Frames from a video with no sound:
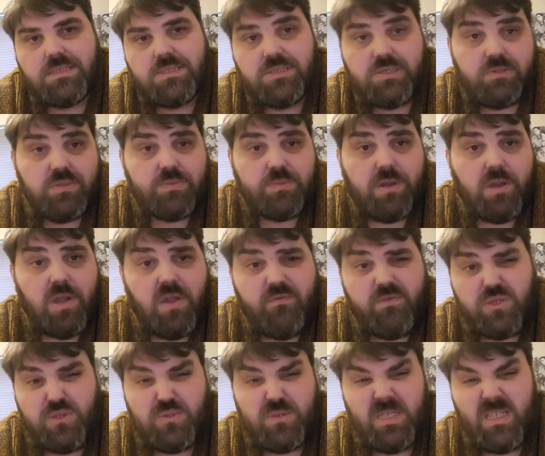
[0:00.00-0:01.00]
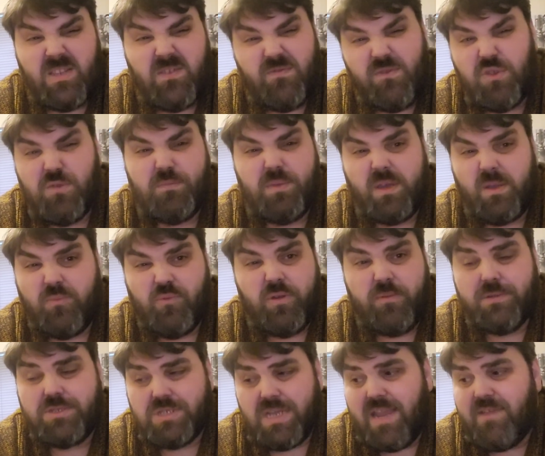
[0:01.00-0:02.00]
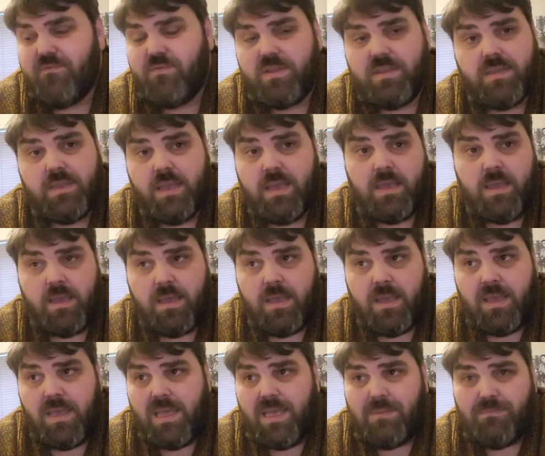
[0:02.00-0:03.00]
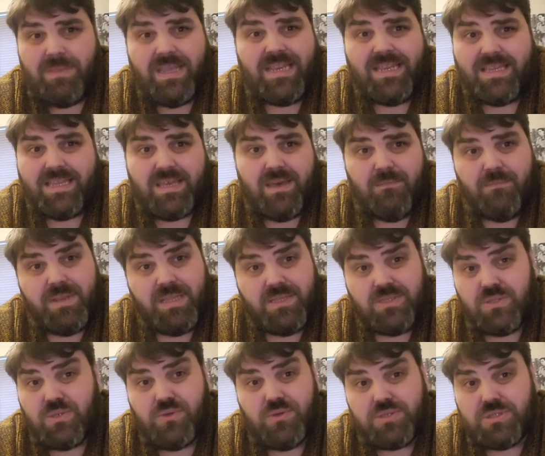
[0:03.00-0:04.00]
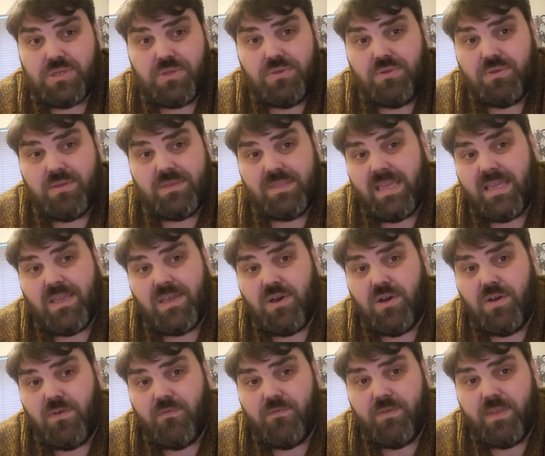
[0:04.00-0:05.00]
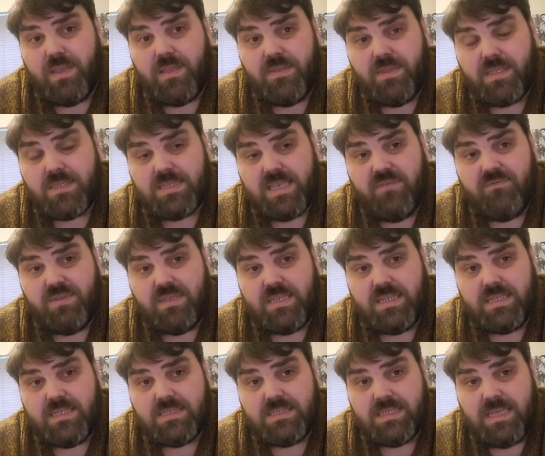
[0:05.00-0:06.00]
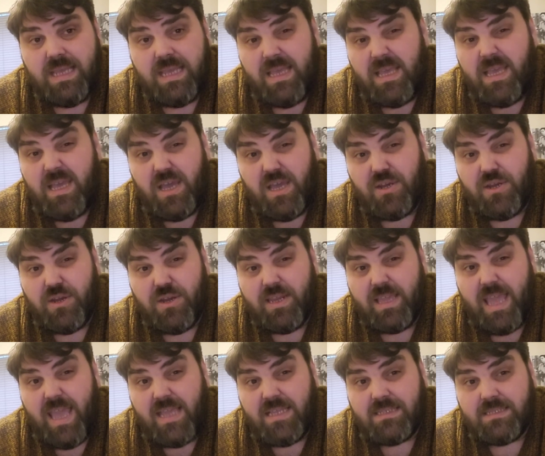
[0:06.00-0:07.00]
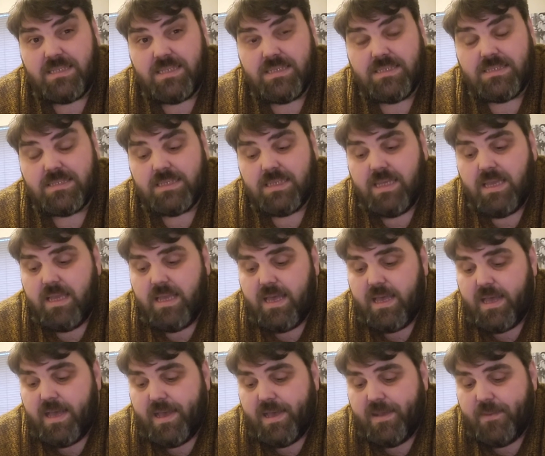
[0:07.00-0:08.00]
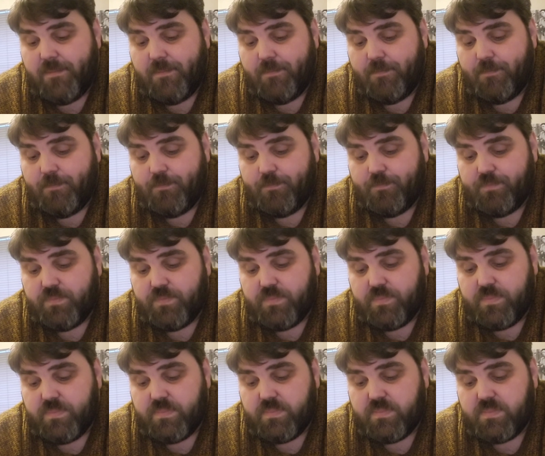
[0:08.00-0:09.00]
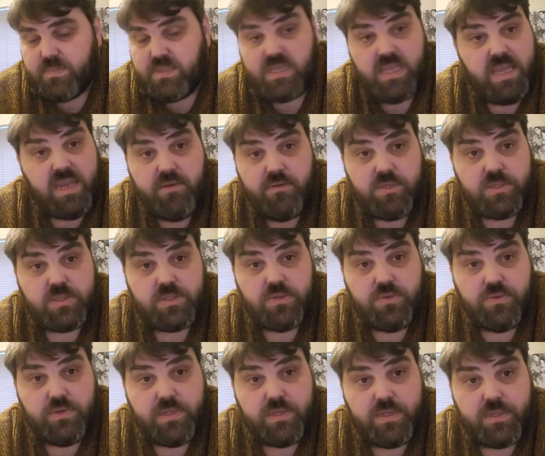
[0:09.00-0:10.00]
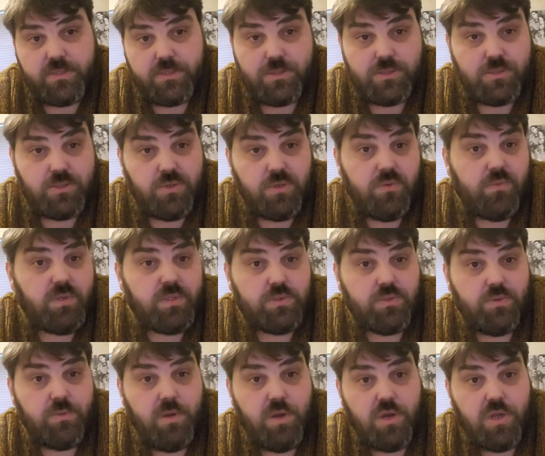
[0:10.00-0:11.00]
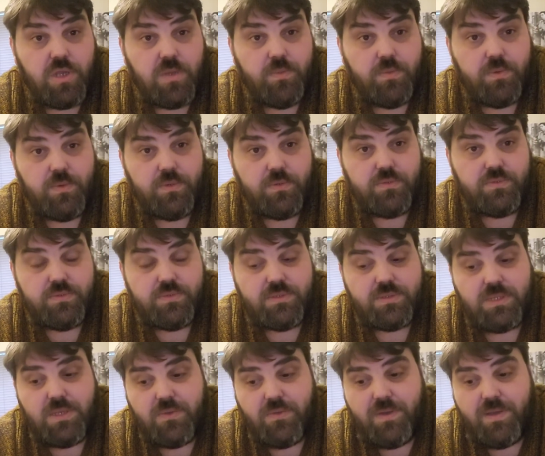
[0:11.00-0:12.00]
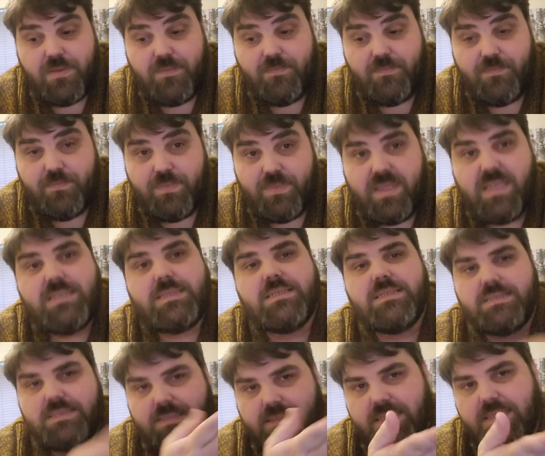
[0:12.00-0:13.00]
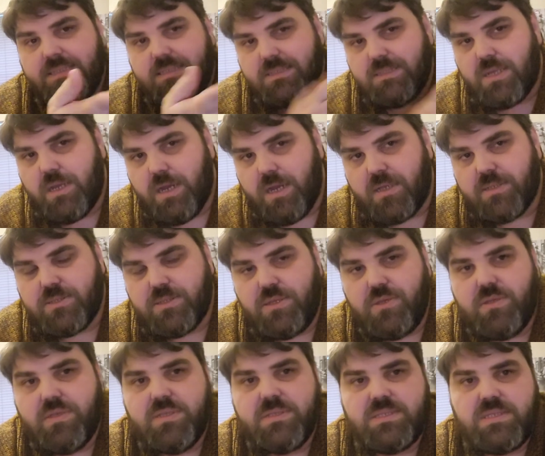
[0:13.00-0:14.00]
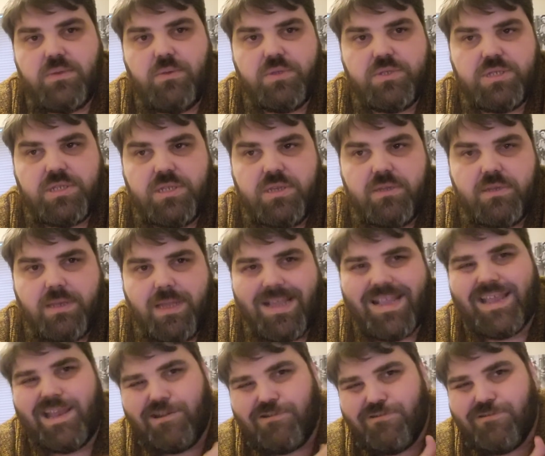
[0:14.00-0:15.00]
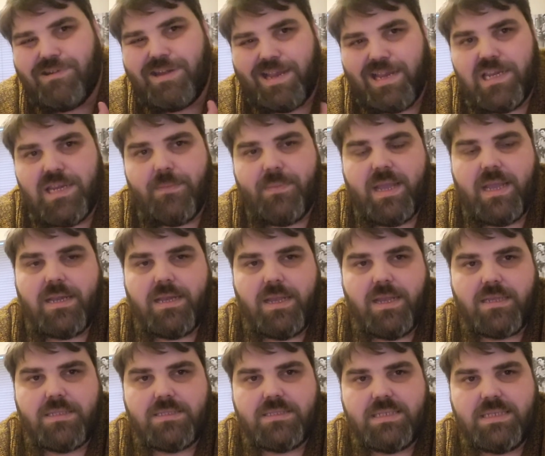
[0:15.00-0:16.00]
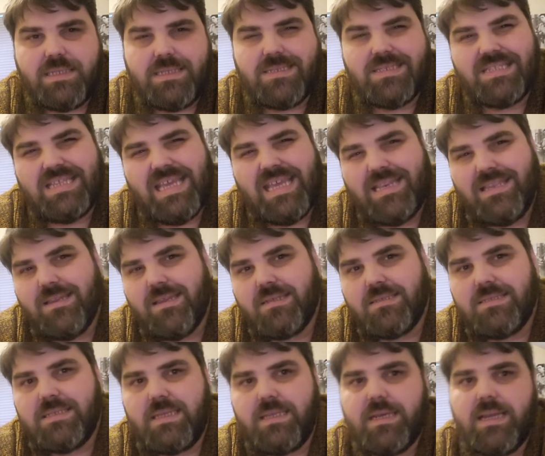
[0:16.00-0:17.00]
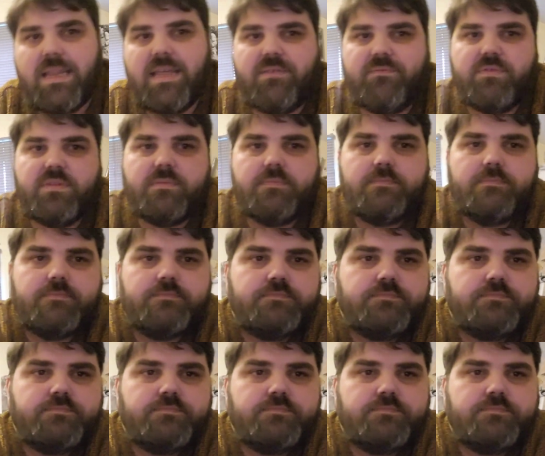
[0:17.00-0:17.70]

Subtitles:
And she was part of it. She was interviewed by pretty much every media company and talk show you could think of in the 70s and early 80s. To hear her story, because her story was remarkable. So this is her. So you can see what she looked like around about 1910, 1911.